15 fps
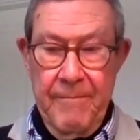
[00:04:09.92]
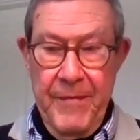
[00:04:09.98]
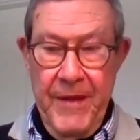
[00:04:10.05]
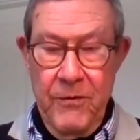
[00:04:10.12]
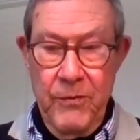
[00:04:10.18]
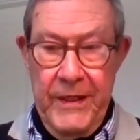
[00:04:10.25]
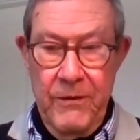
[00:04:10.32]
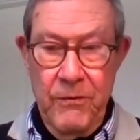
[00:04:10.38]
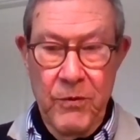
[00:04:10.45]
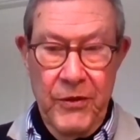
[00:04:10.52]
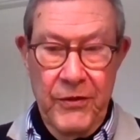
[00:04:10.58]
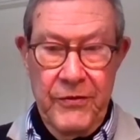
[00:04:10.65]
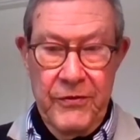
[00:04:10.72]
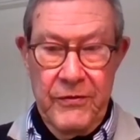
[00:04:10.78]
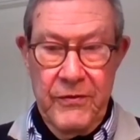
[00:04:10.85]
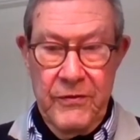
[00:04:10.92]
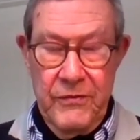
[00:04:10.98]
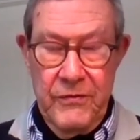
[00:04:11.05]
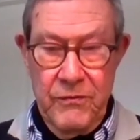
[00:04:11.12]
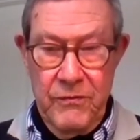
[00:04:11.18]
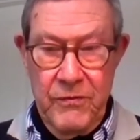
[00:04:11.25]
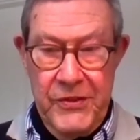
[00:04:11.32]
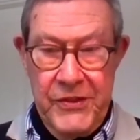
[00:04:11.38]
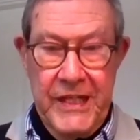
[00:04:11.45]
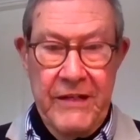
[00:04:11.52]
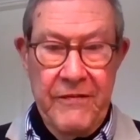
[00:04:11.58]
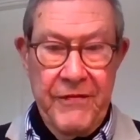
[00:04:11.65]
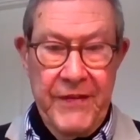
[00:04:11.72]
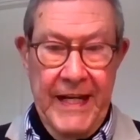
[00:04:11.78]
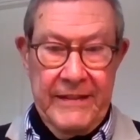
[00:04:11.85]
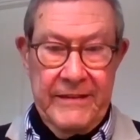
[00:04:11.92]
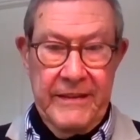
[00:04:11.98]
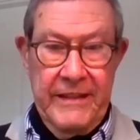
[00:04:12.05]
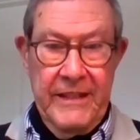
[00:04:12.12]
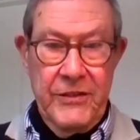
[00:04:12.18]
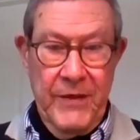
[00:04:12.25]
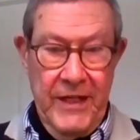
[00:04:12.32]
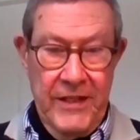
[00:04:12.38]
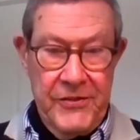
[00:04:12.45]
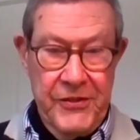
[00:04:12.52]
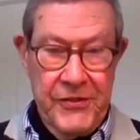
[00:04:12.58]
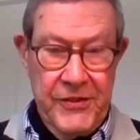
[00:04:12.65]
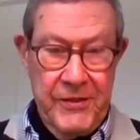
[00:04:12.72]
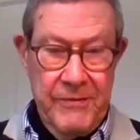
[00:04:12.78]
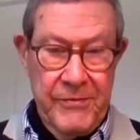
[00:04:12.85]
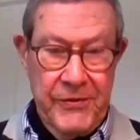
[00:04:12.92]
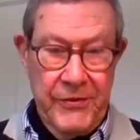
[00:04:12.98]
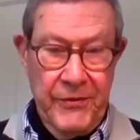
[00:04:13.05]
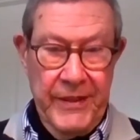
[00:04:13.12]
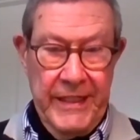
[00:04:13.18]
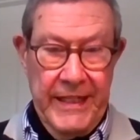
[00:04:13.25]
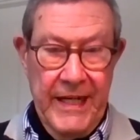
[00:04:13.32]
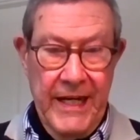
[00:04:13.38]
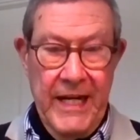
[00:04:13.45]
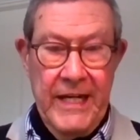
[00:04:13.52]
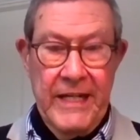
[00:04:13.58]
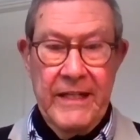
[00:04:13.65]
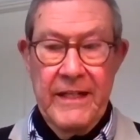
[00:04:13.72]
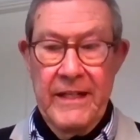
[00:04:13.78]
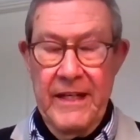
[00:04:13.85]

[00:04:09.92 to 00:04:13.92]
We would receive that into our systems through EDI,